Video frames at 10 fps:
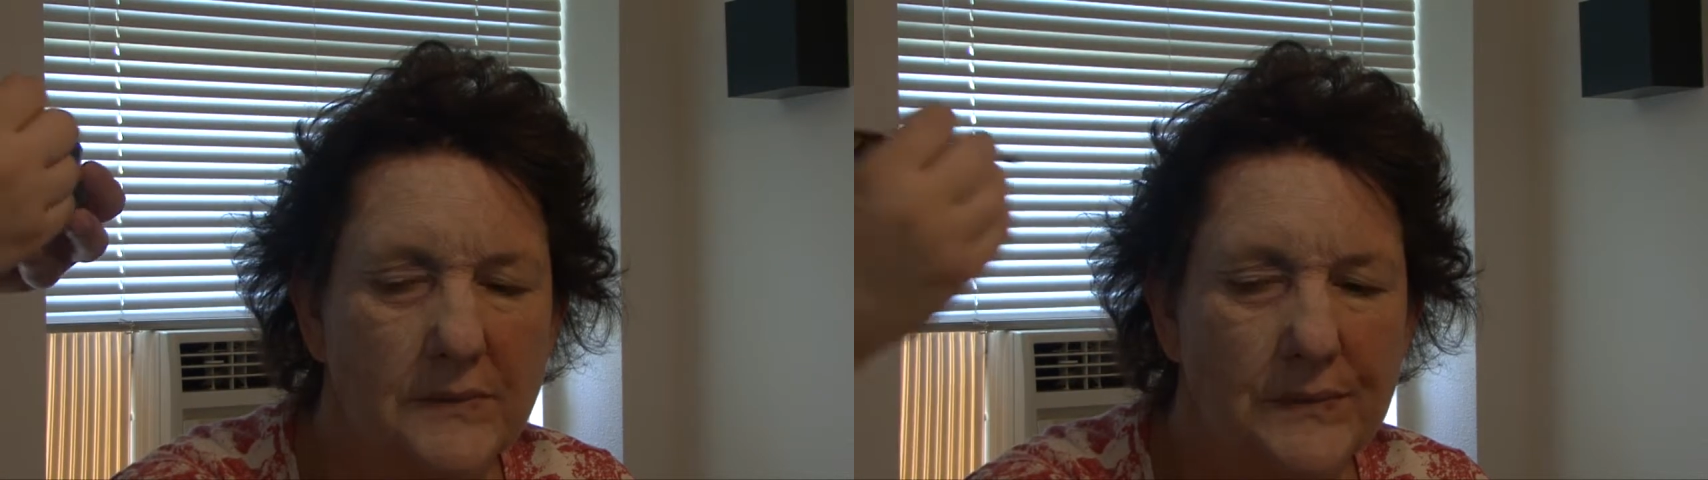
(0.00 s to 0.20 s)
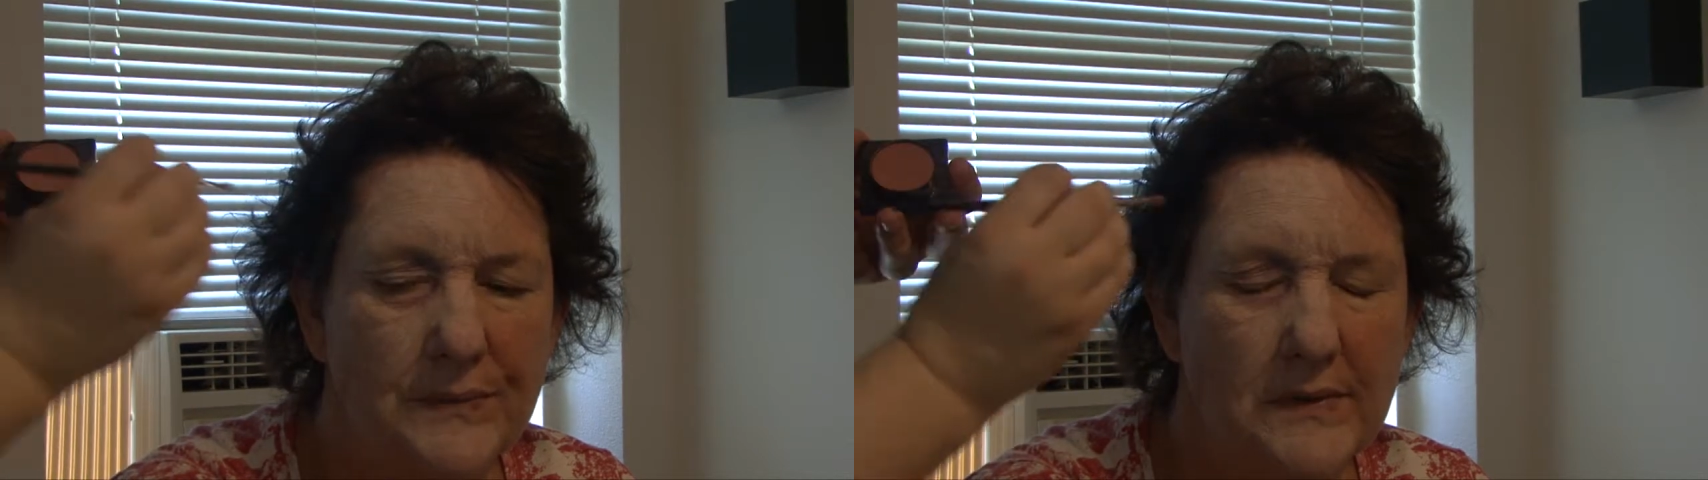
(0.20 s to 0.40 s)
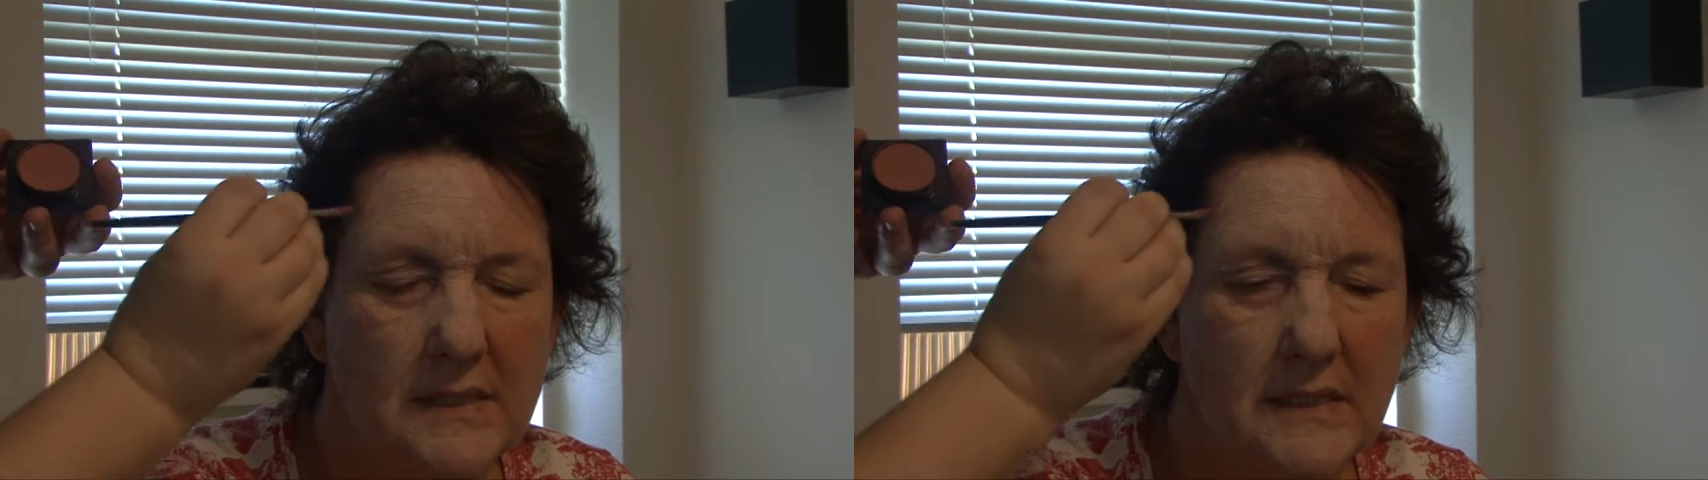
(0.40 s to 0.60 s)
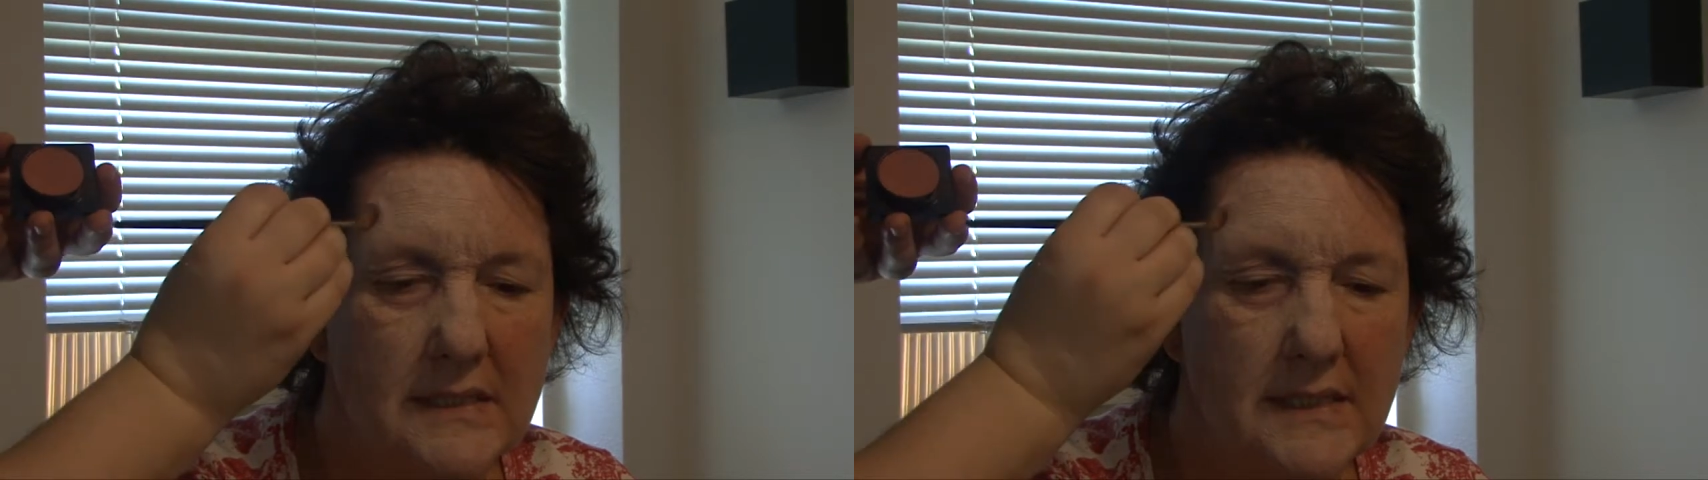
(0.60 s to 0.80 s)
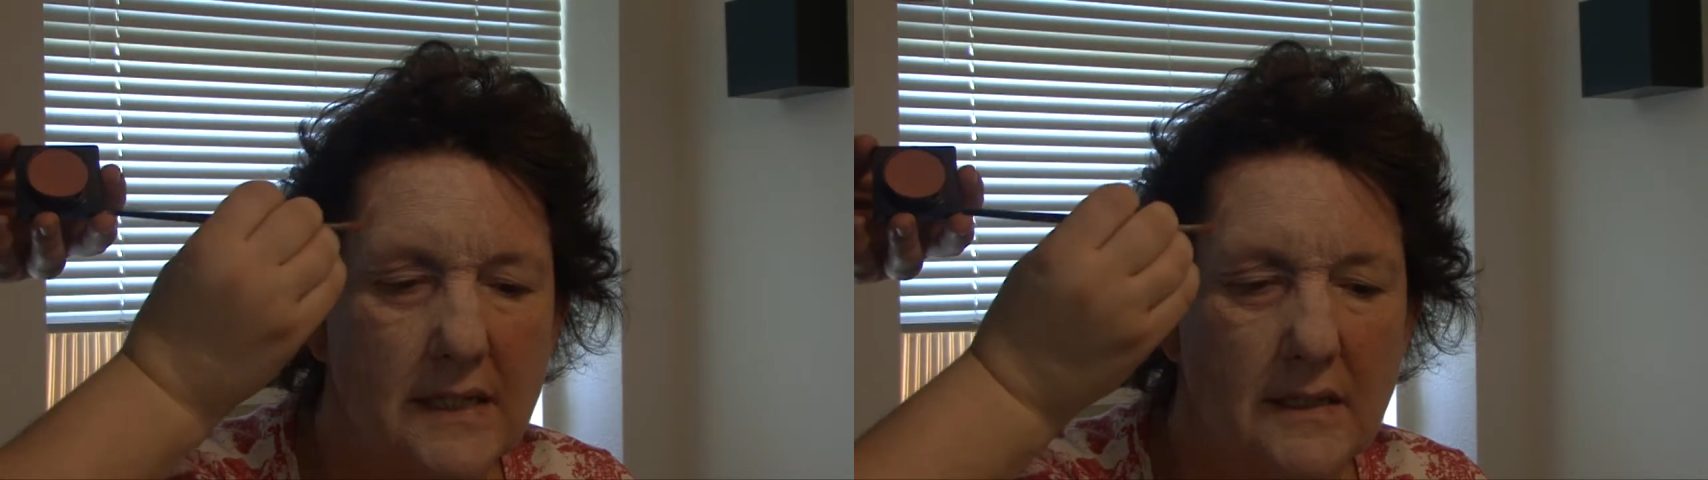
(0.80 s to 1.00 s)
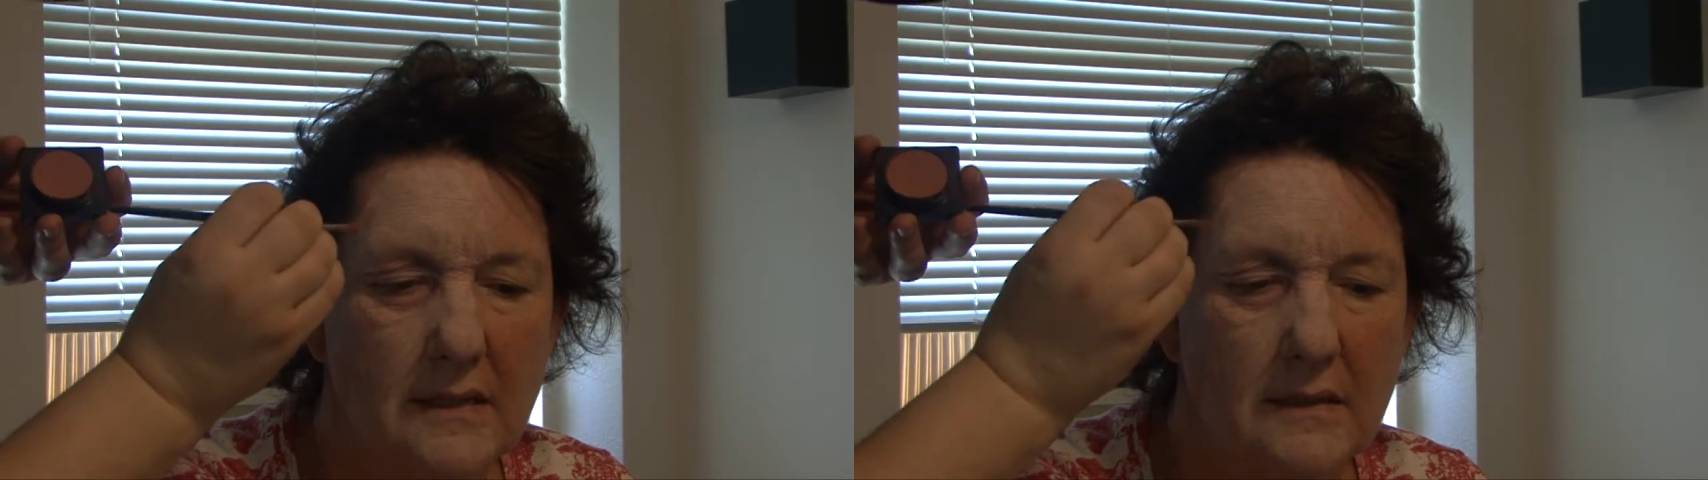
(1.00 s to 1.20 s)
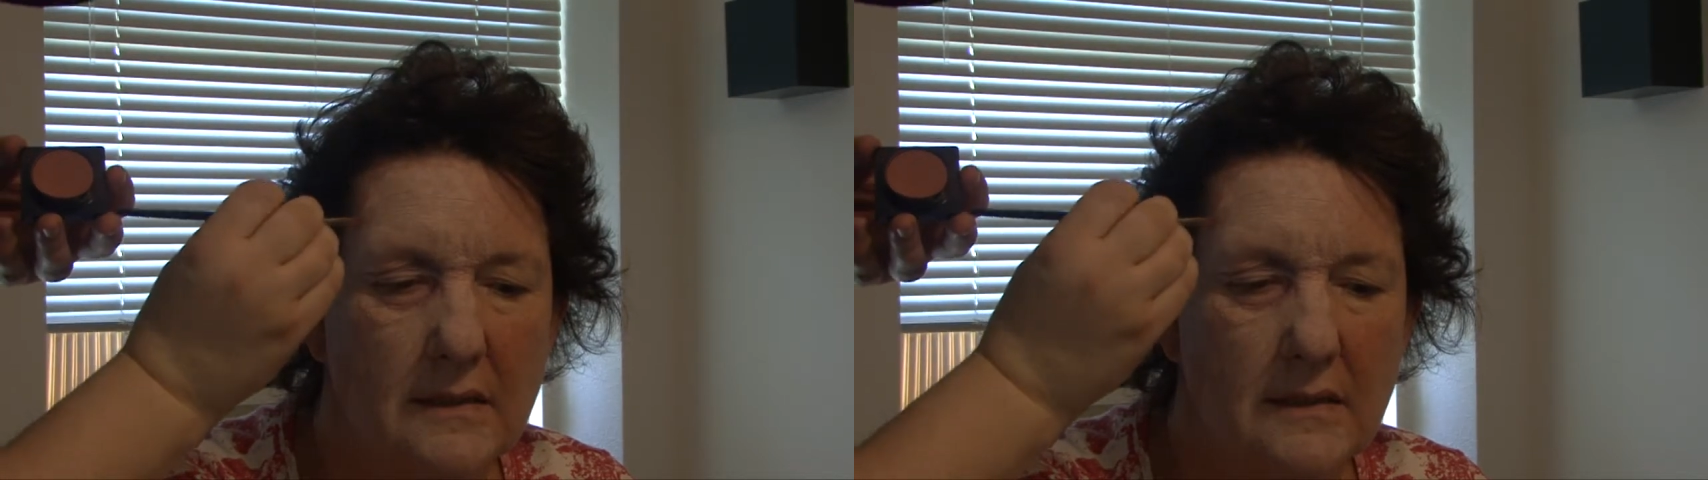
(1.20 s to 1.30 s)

supposedly taken